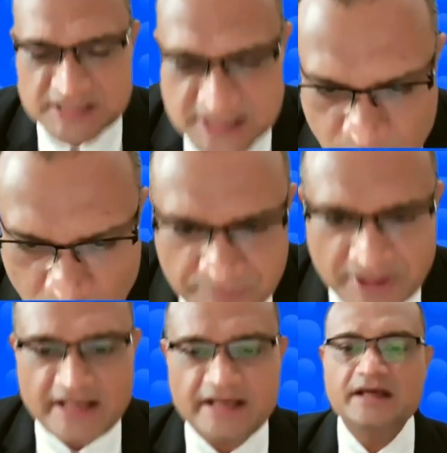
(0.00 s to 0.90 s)
with some of
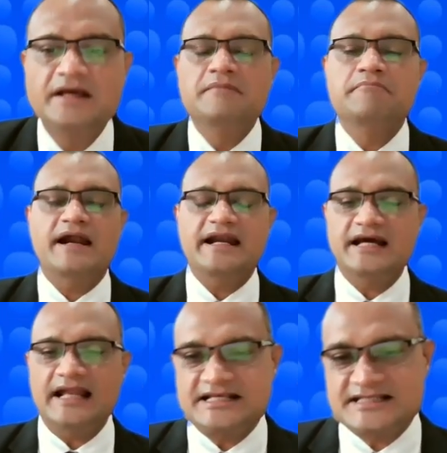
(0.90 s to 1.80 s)
the
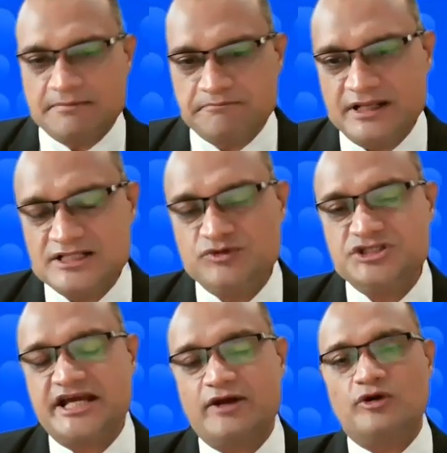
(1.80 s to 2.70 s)
medical examples
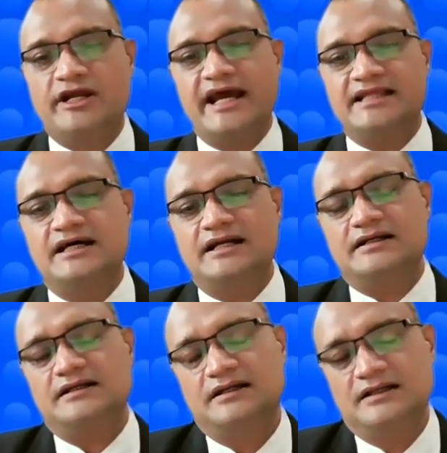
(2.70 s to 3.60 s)
which I could
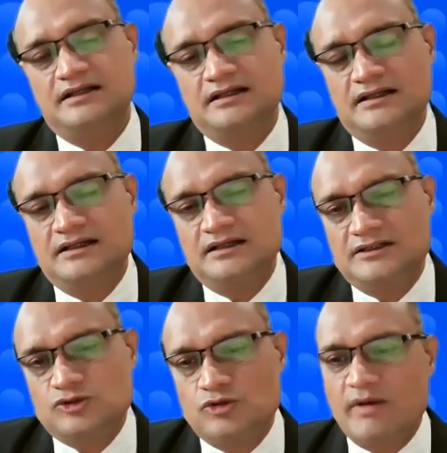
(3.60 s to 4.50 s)
gather
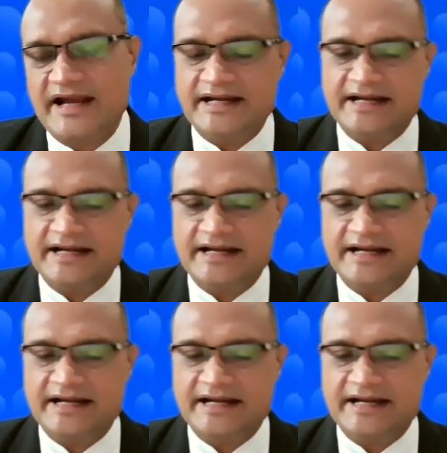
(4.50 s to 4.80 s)
through my